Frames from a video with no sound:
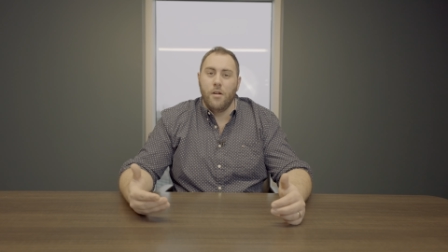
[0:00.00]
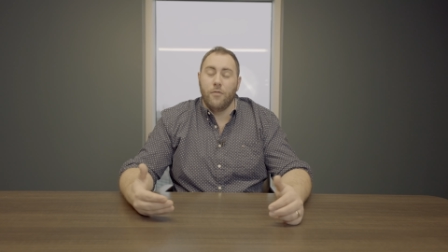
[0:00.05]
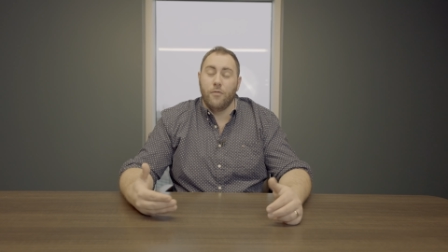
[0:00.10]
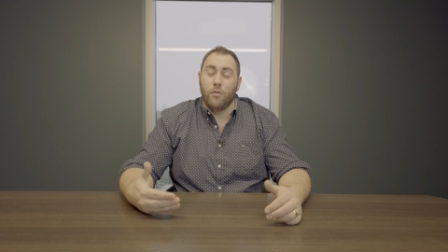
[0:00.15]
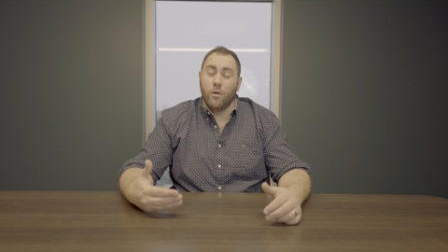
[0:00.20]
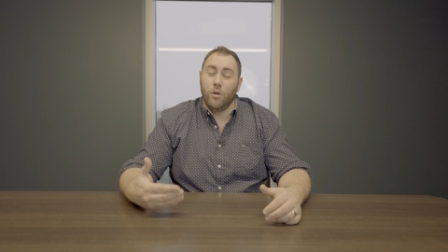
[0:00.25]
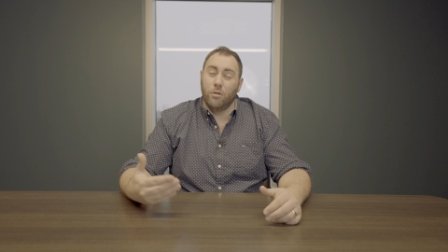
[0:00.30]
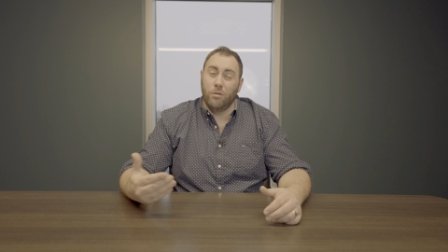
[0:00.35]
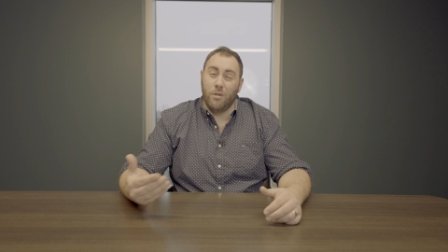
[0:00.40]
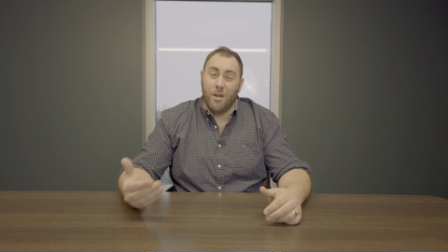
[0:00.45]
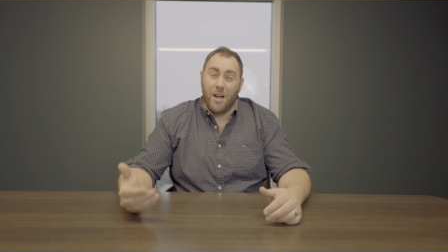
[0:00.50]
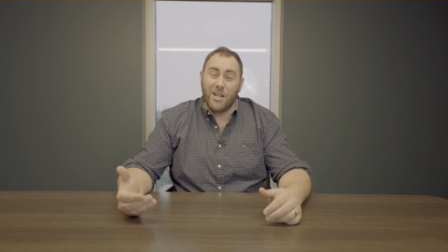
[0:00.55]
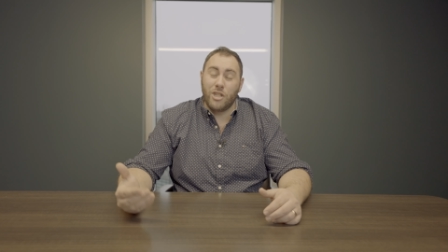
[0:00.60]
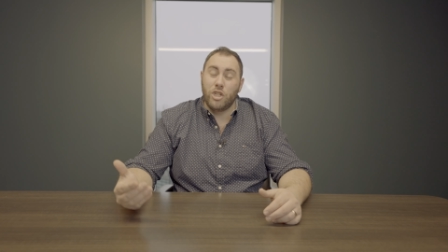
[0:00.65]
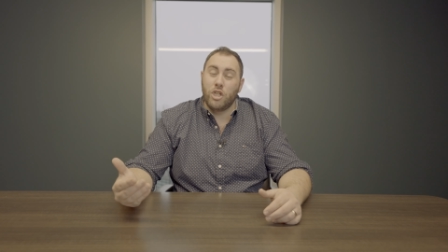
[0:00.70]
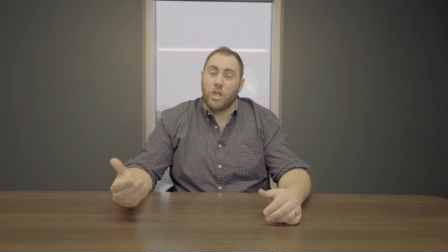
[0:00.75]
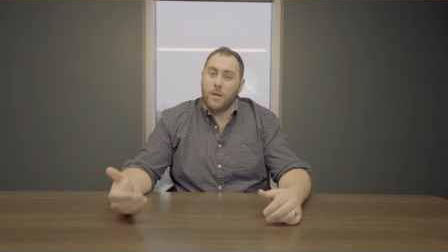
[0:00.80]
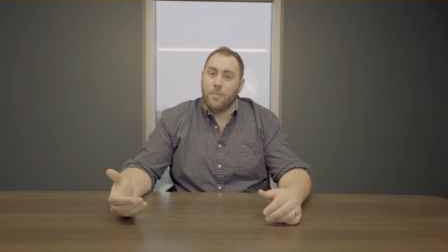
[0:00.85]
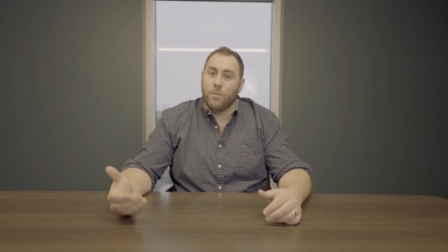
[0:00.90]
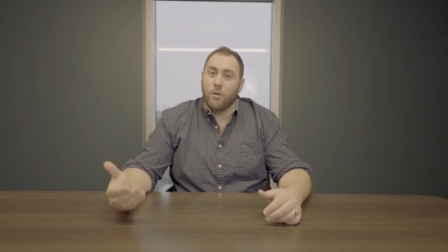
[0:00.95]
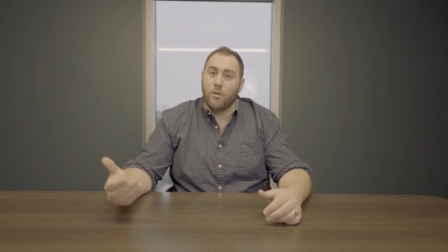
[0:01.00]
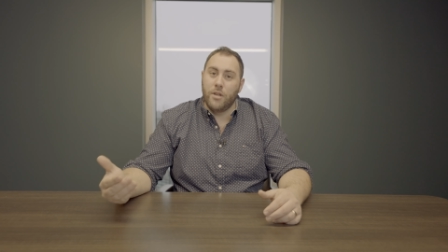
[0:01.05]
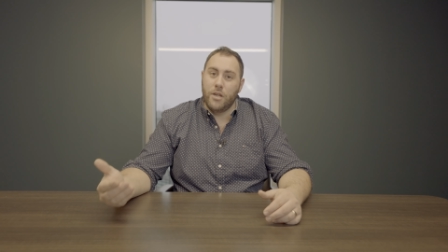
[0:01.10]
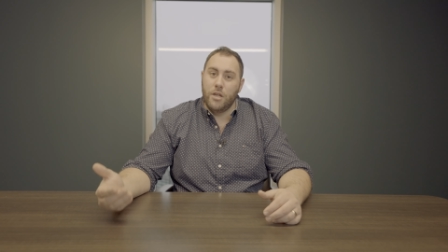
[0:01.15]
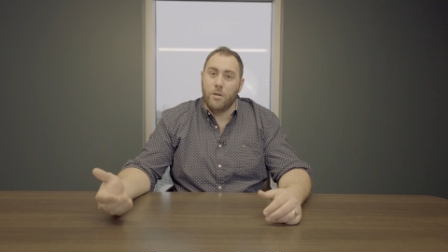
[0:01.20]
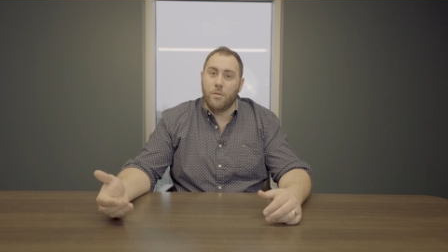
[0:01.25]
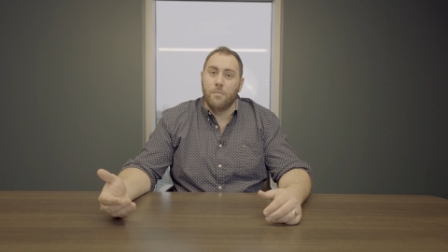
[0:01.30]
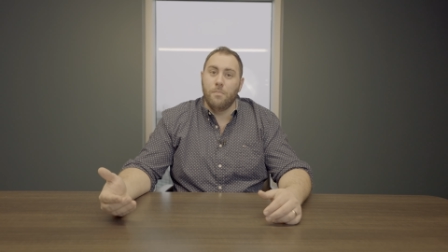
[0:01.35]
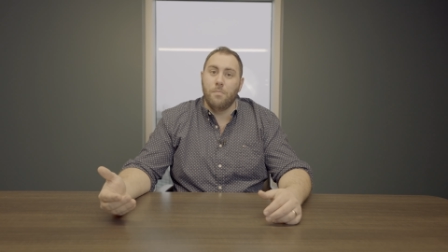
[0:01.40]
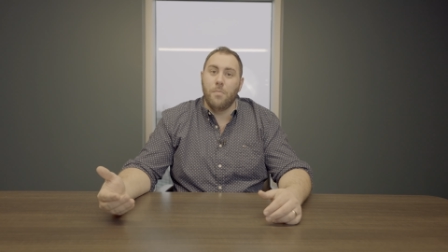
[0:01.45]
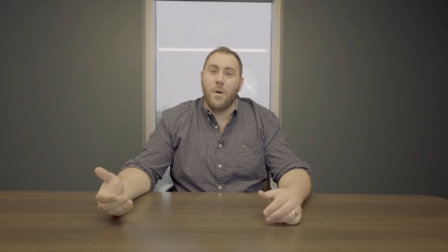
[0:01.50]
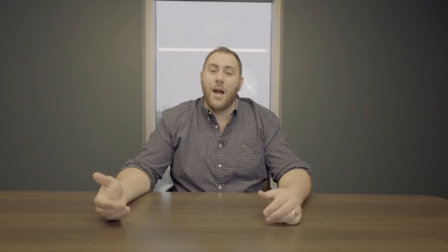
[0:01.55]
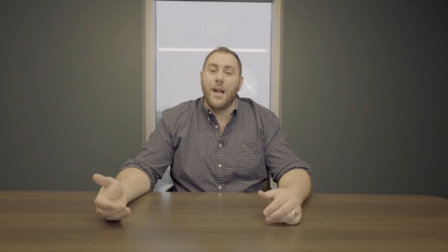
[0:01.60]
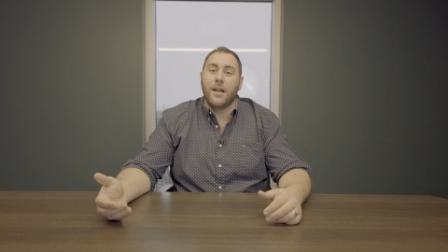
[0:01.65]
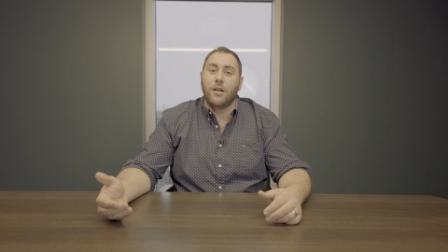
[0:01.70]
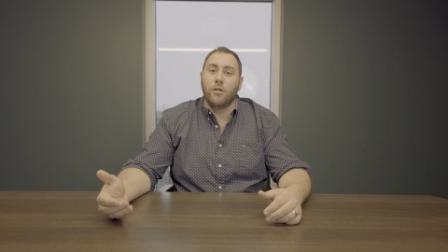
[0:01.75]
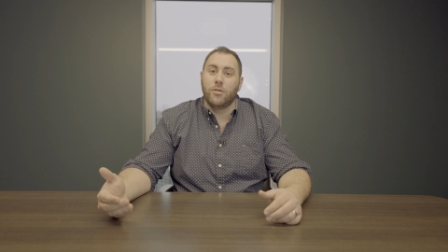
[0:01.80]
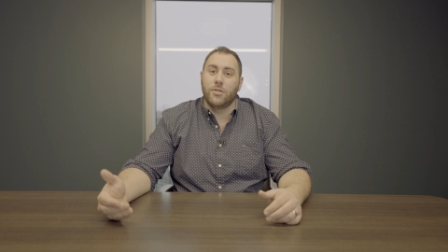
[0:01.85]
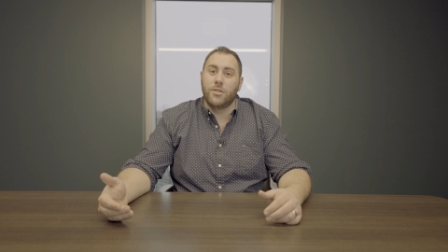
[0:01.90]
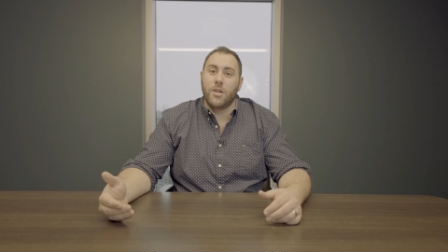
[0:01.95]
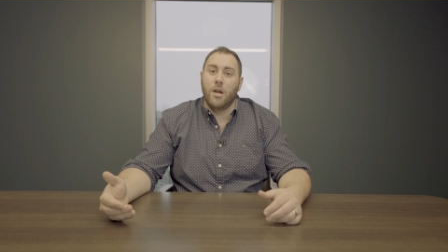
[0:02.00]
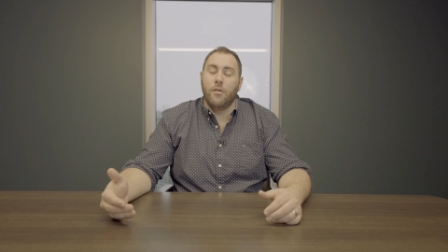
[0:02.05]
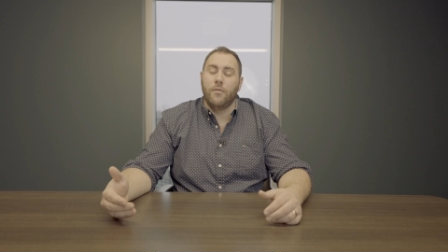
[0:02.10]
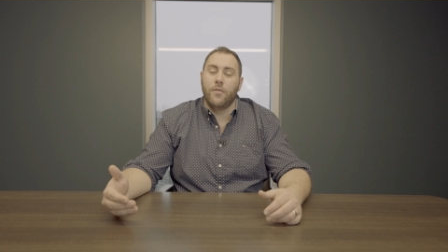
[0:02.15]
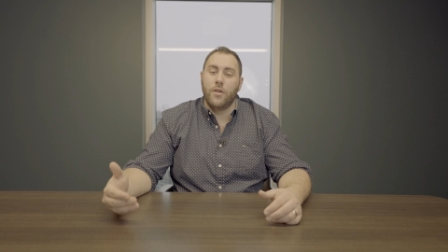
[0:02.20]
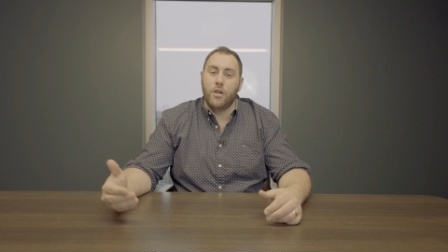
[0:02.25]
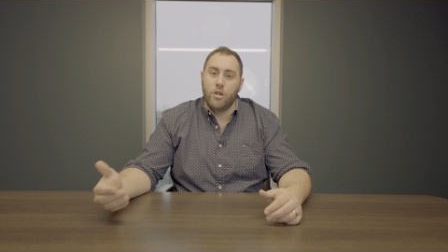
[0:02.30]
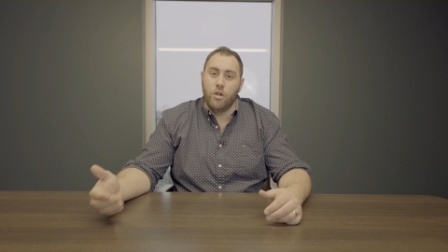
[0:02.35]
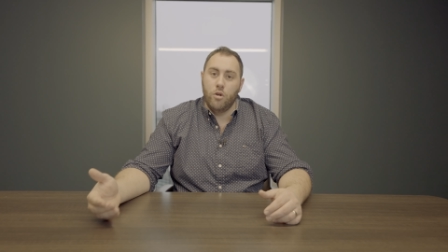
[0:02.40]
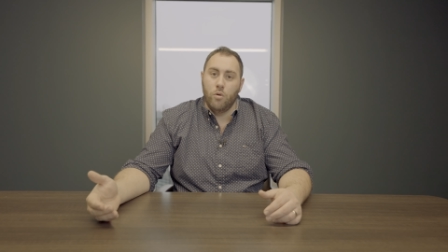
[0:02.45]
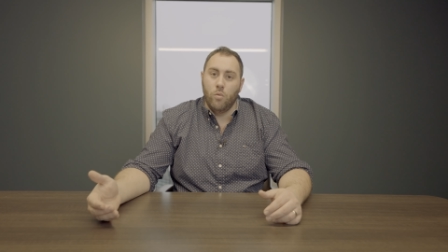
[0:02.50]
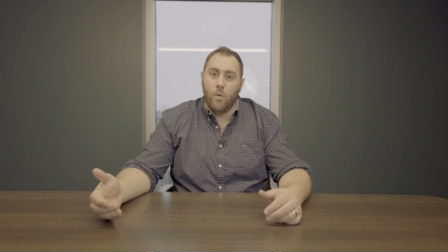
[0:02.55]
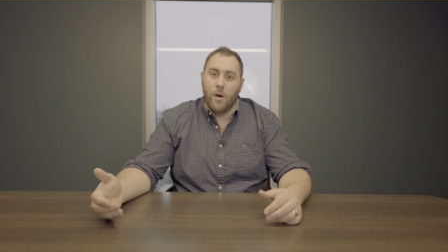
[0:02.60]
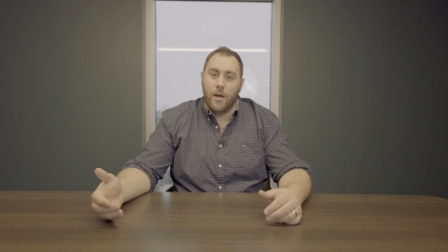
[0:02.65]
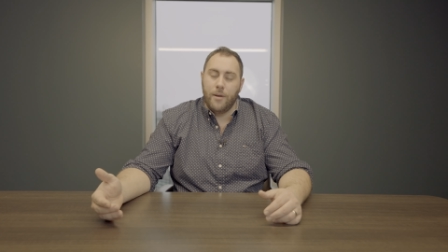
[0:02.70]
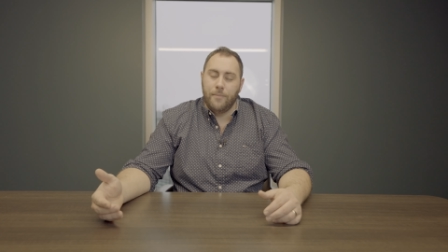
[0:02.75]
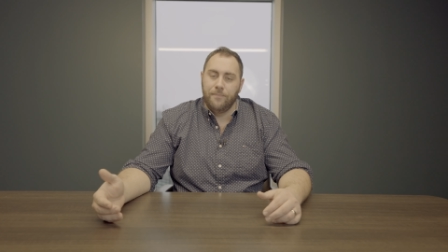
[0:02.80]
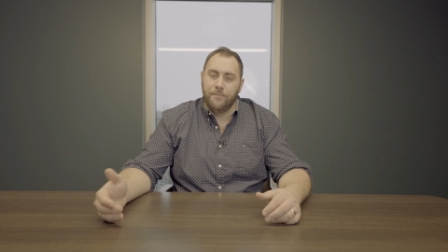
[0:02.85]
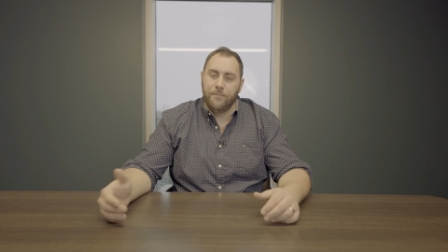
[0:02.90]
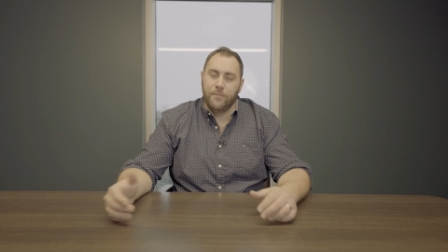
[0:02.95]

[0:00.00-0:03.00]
for a lot cheaper than you can buy yourself a new one.